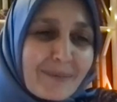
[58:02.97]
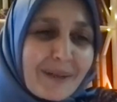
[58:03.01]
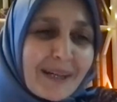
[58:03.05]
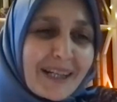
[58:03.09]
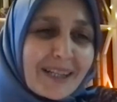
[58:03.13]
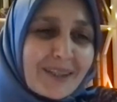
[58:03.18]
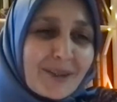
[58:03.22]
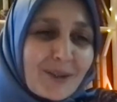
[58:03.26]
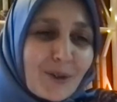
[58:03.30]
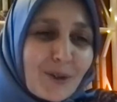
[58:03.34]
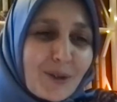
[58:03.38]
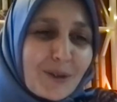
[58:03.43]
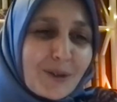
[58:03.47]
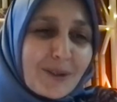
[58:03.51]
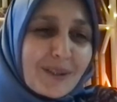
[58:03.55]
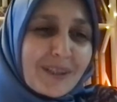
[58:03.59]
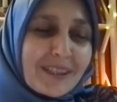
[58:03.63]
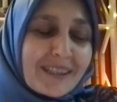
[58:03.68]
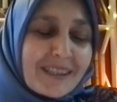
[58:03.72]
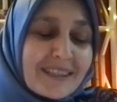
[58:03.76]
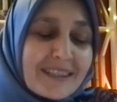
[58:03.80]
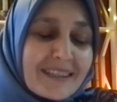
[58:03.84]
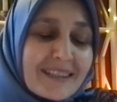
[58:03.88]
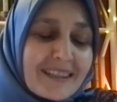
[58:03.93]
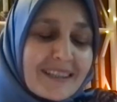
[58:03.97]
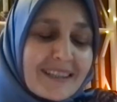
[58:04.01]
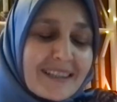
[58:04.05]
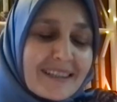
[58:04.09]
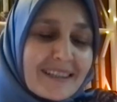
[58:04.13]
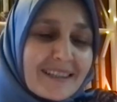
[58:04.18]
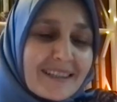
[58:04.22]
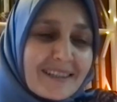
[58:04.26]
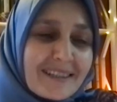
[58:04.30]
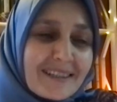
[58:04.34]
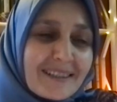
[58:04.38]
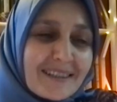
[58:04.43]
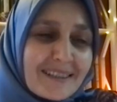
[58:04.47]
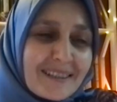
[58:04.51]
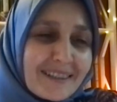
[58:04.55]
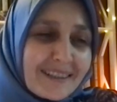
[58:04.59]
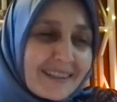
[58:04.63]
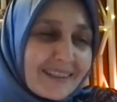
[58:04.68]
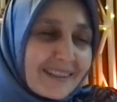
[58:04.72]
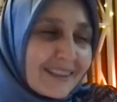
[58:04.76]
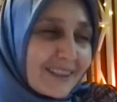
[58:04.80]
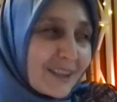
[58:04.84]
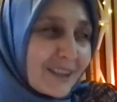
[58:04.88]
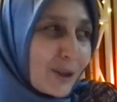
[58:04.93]
my sister
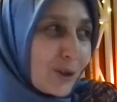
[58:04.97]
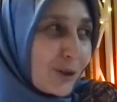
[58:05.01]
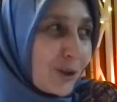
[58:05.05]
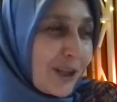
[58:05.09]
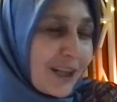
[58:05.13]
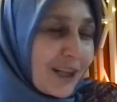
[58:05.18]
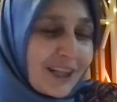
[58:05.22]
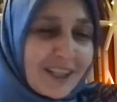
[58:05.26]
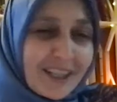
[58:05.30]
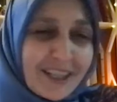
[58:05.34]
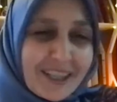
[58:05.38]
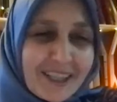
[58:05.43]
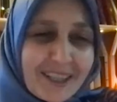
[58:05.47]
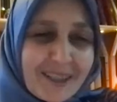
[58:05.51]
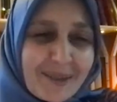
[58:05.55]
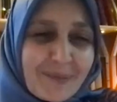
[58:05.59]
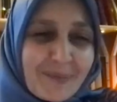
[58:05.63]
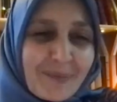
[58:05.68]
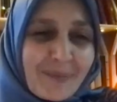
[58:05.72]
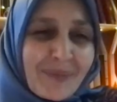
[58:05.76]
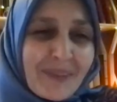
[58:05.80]
Yonara